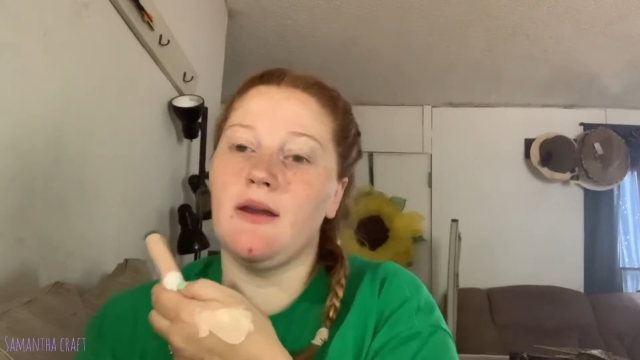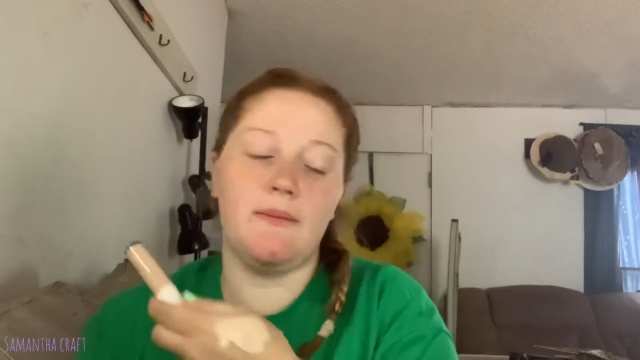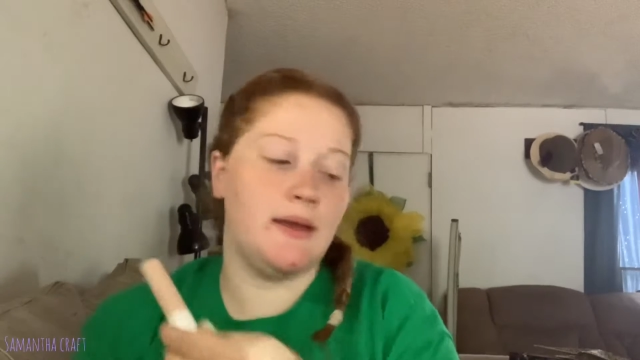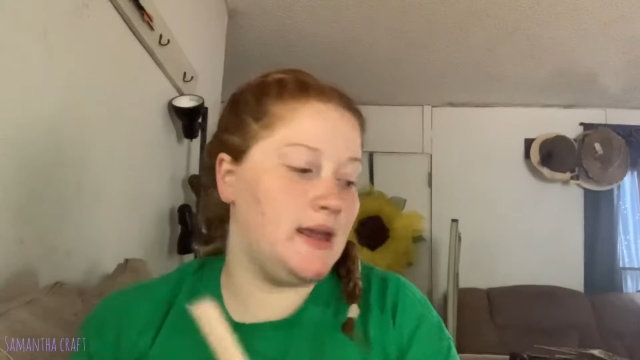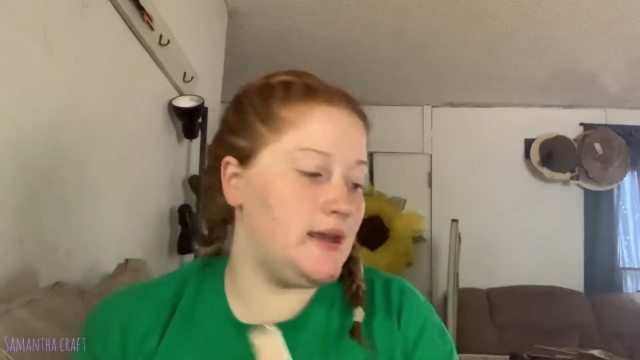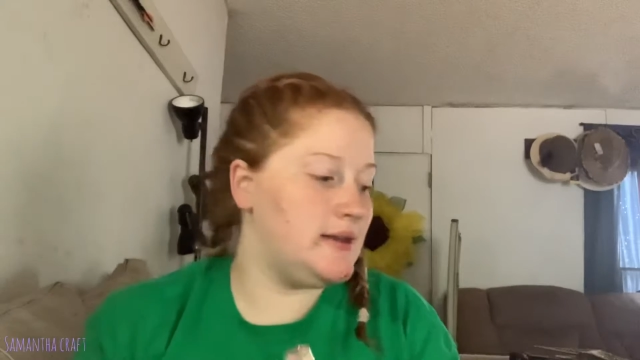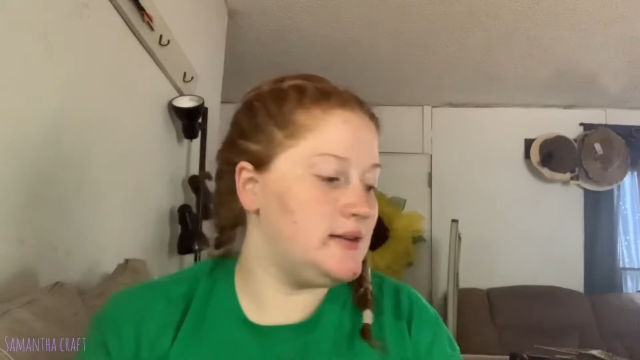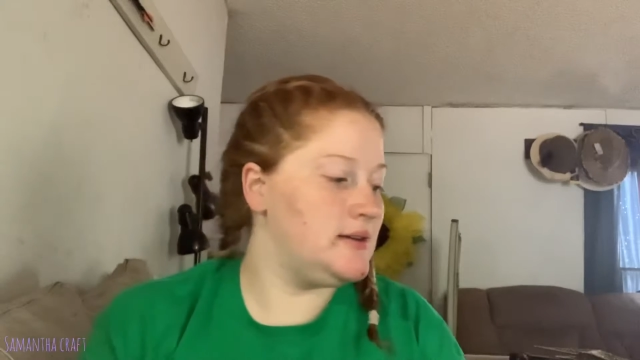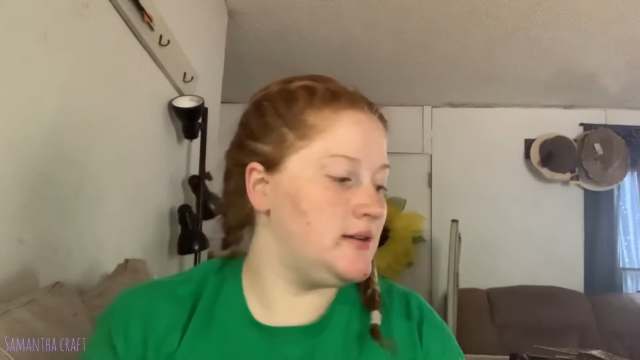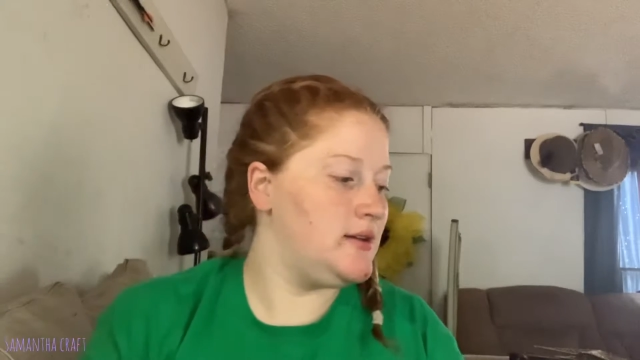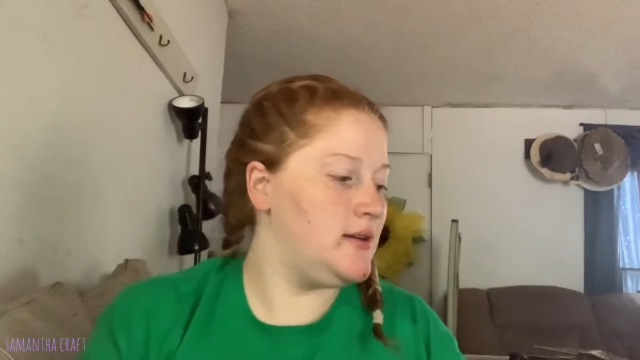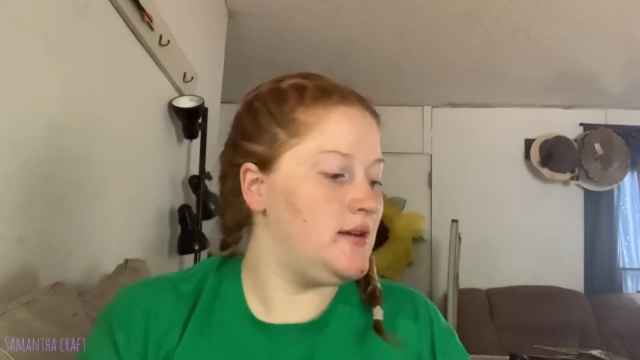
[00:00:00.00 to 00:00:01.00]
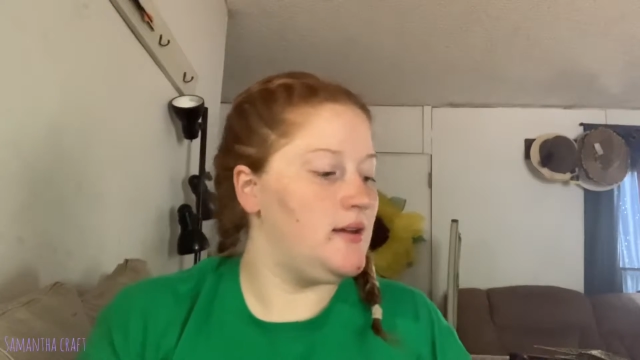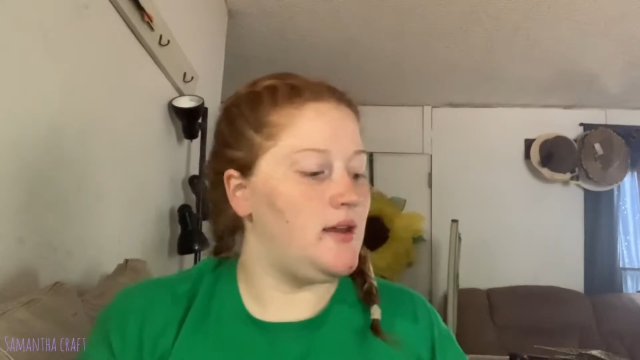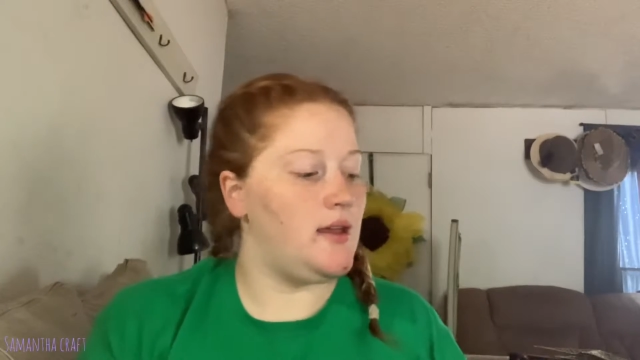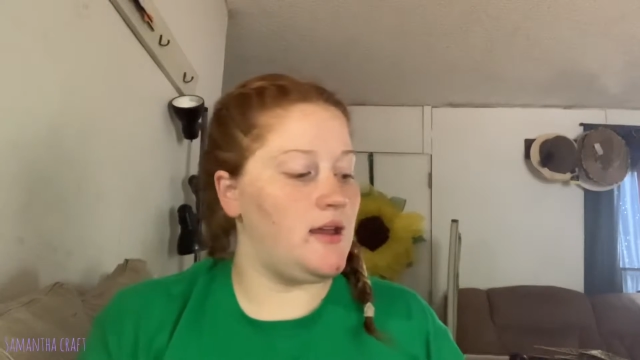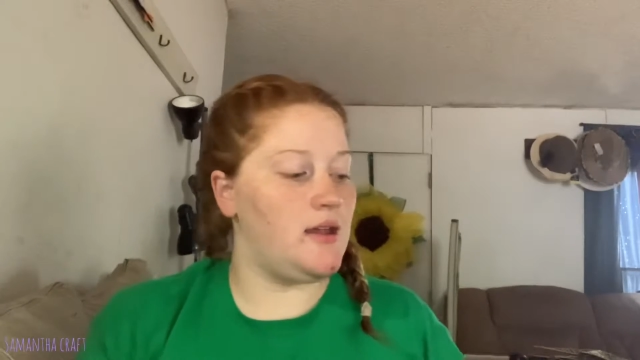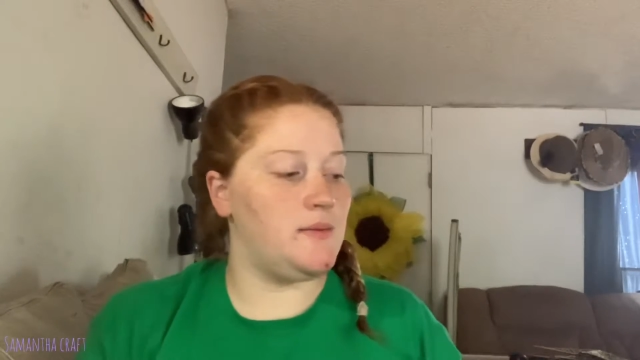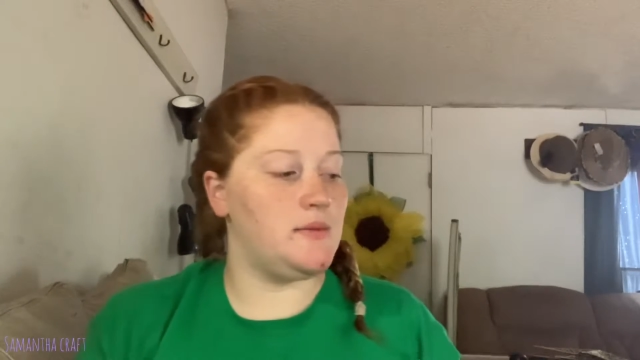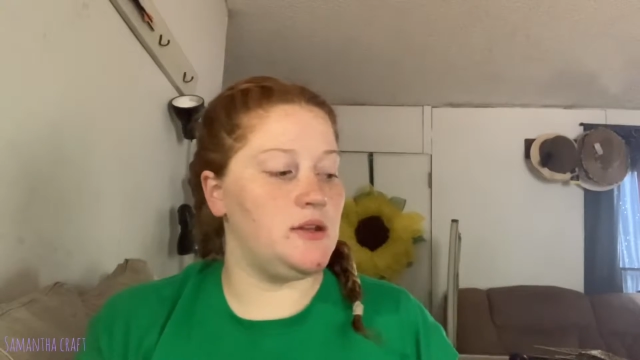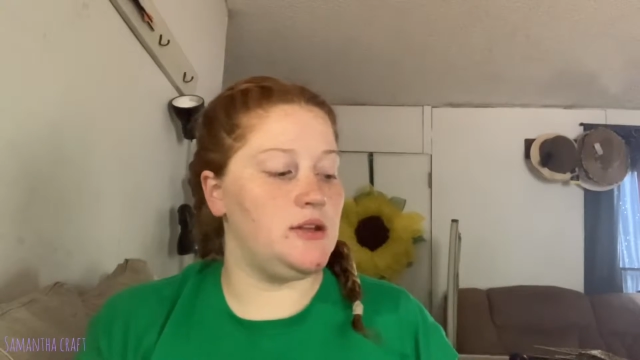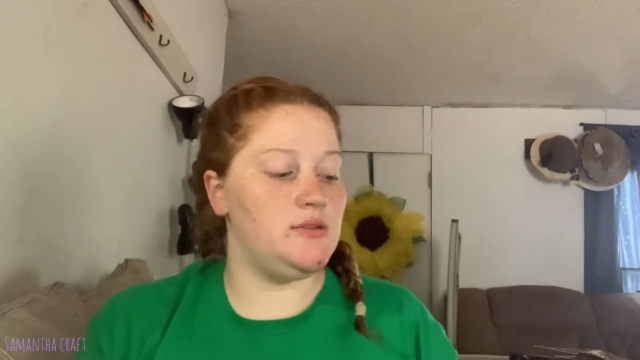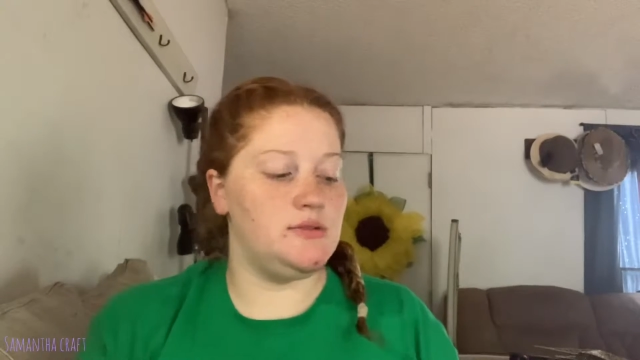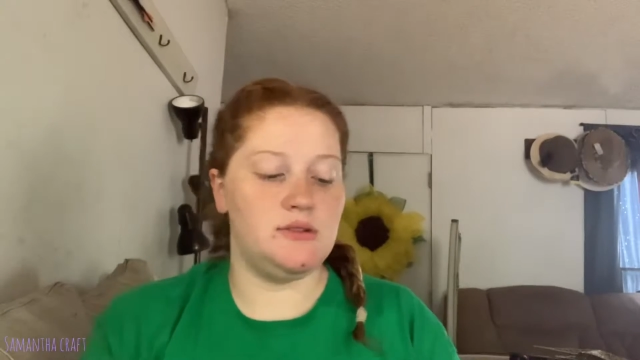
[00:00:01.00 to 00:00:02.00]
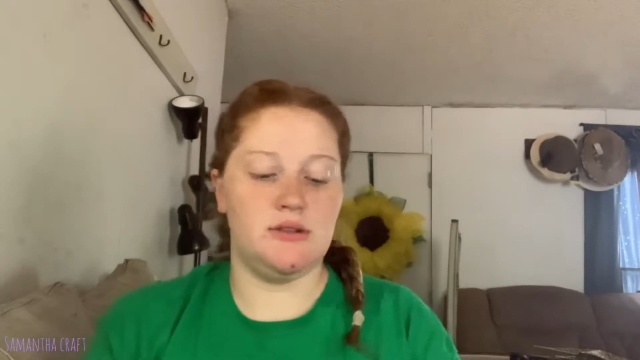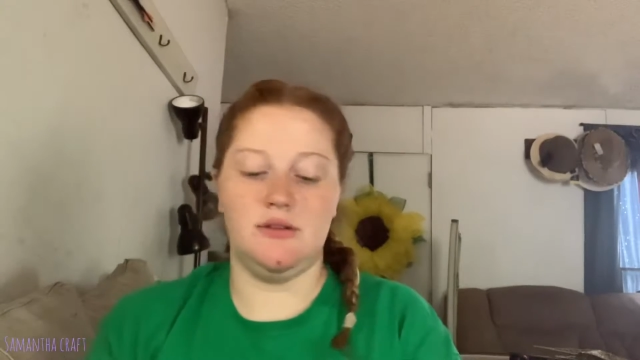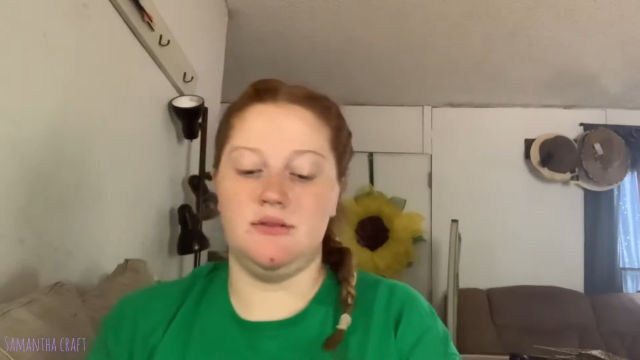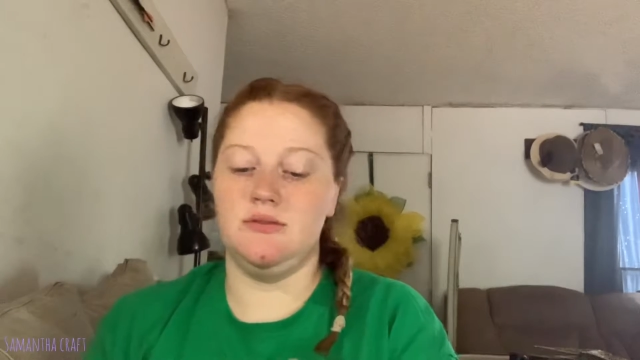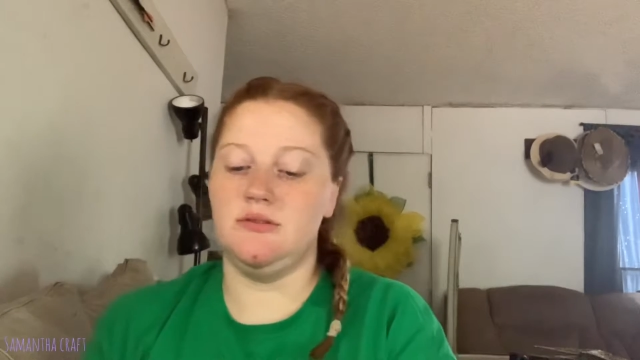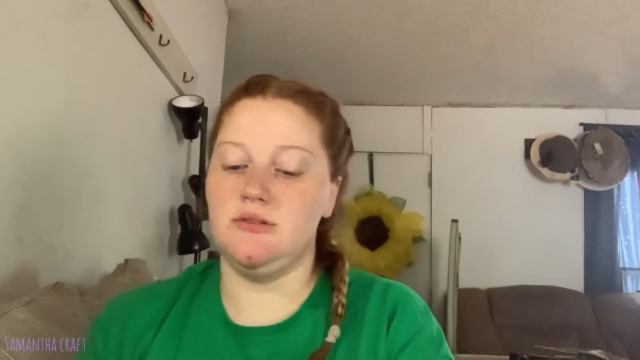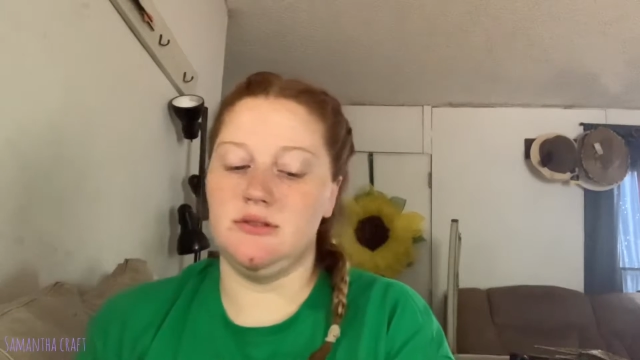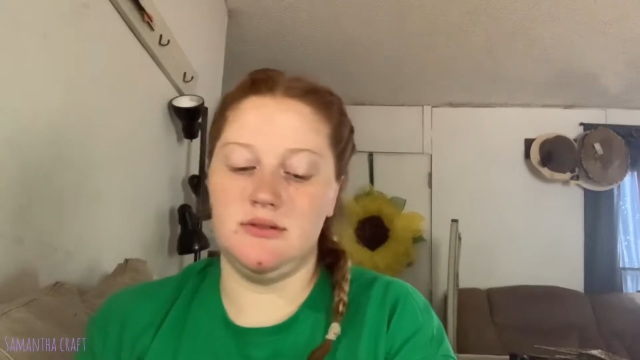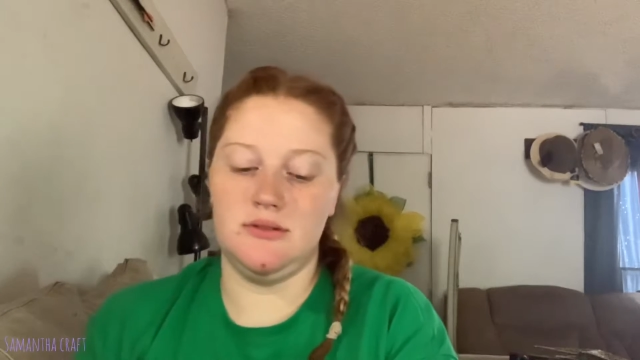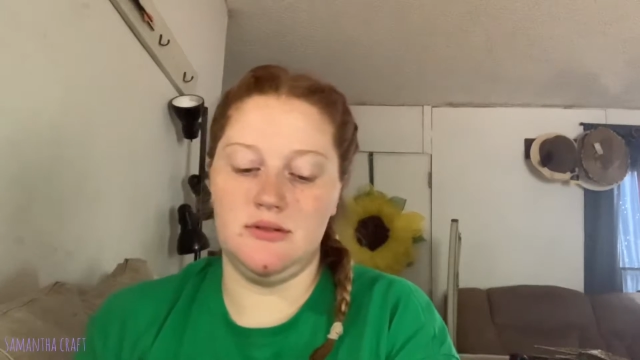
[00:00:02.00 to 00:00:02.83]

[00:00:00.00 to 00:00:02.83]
of my hand and I'm going to use those